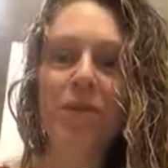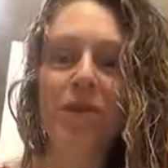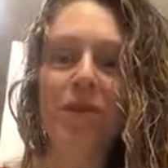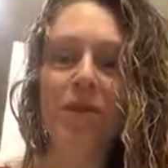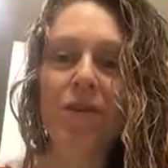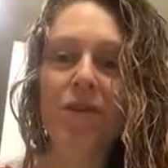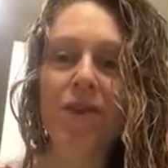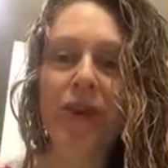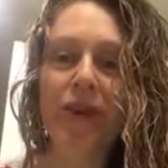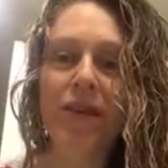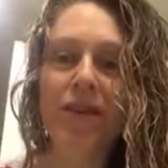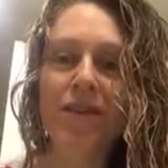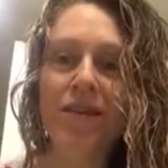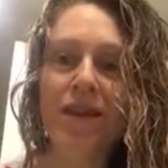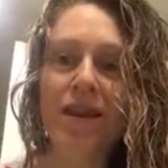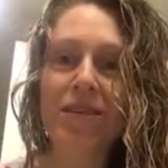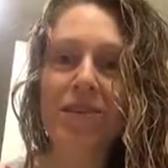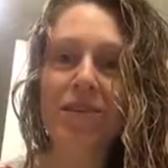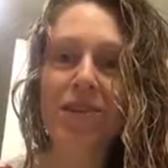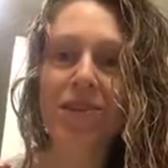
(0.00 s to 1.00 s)
not knowing how to
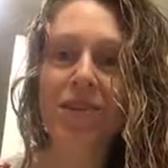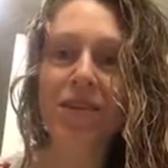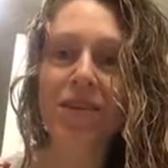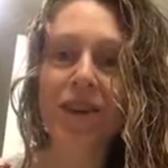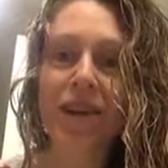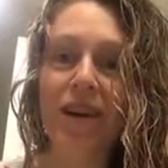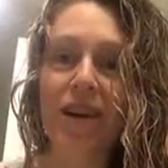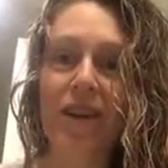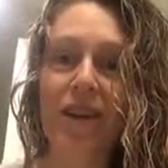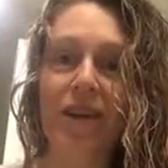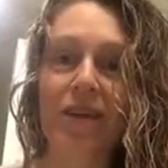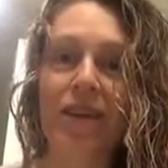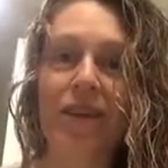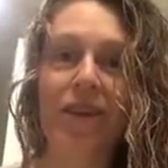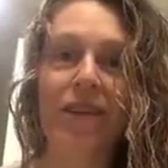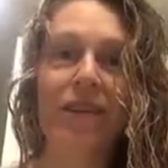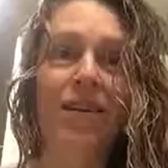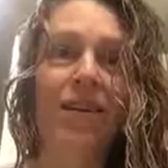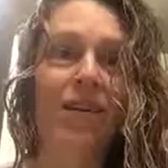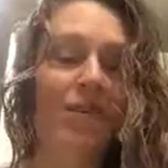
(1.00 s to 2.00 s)
touch curly hair.
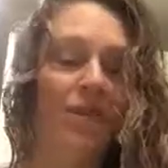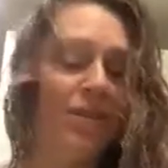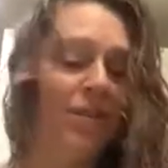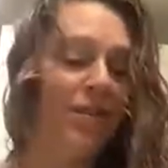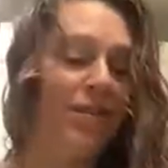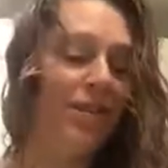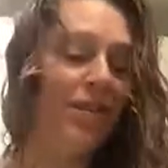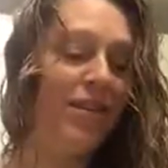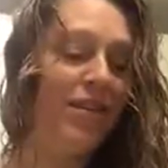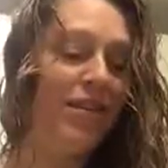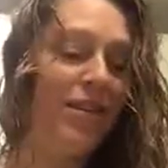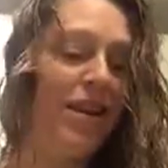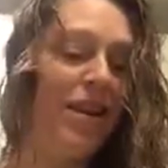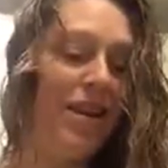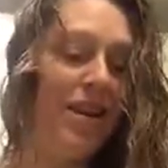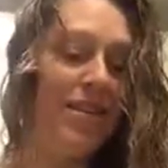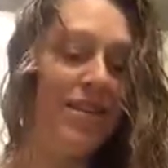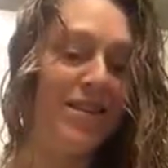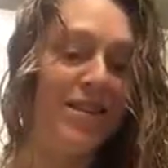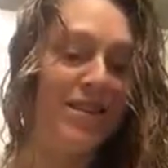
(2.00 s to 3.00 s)

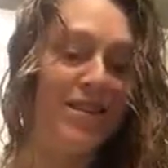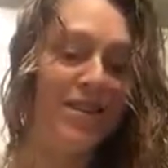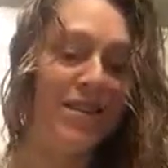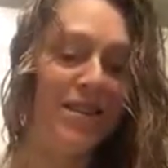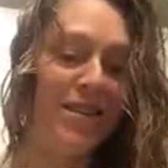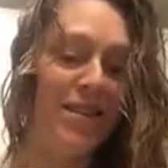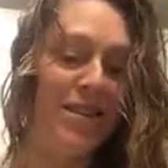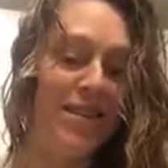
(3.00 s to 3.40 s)
Goodness.